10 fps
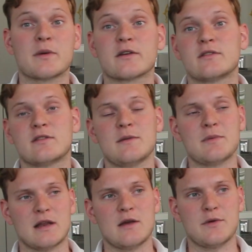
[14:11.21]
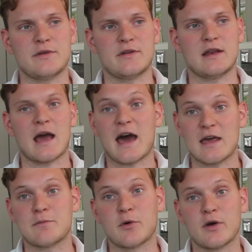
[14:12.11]
because typically we see the
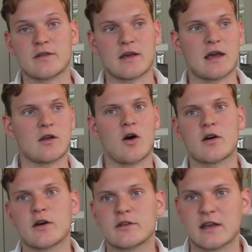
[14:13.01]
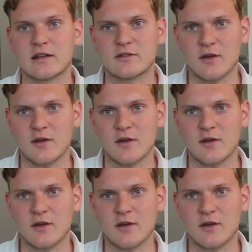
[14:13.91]
high point in August and